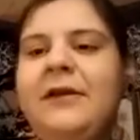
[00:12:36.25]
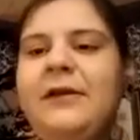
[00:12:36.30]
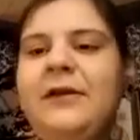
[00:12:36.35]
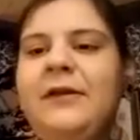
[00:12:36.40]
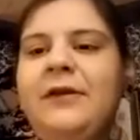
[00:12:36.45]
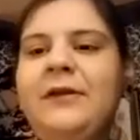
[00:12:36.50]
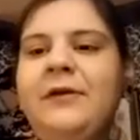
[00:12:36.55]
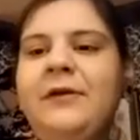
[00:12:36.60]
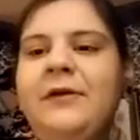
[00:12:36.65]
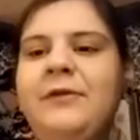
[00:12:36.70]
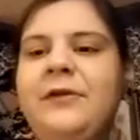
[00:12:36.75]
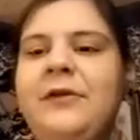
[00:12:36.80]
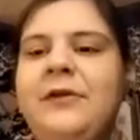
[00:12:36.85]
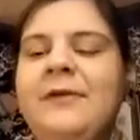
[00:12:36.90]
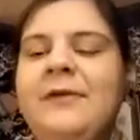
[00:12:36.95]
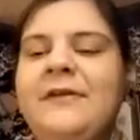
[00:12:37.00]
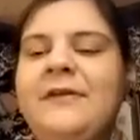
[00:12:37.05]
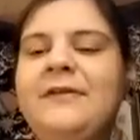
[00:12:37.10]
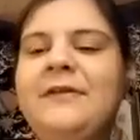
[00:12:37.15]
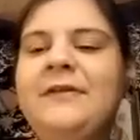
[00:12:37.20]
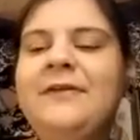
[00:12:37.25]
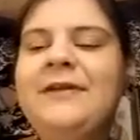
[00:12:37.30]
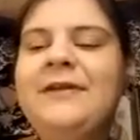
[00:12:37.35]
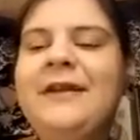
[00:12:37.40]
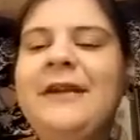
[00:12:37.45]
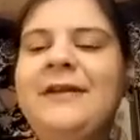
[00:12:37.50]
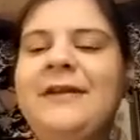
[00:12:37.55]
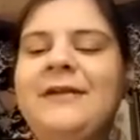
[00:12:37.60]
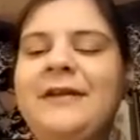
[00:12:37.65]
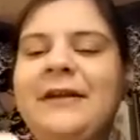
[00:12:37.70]
you as a
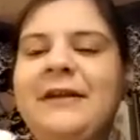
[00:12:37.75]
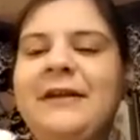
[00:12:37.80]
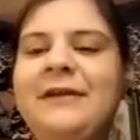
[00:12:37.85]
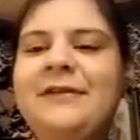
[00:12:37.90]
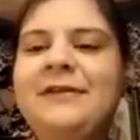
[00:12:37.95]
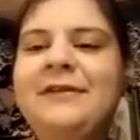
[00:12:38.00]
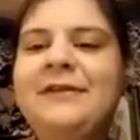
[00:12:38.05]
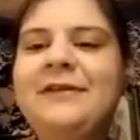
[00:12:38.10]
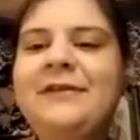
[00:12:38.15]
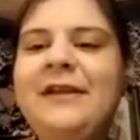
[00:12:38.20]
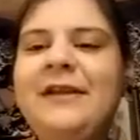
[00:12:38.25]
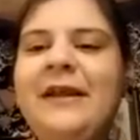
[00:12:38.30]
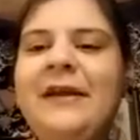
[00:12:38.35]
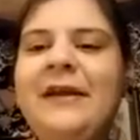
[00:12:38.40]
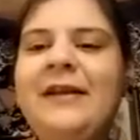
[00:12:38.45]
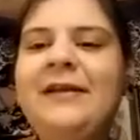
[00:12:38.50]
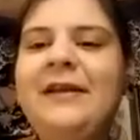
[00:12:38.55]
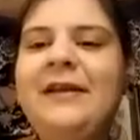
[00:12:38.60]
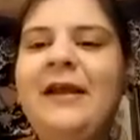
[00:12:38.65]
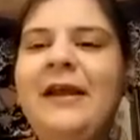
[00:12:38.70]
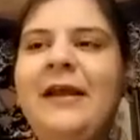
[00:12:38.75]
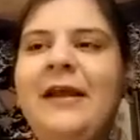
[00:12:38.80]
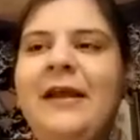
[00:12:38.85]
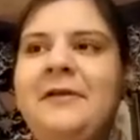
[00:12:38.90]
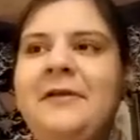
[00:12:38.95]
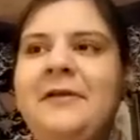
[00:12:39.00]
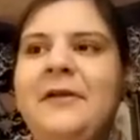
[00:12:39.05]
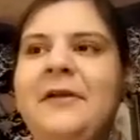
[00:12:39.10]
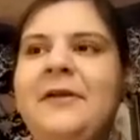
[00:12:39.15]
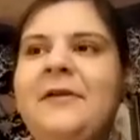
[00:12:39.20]
creator can understand, and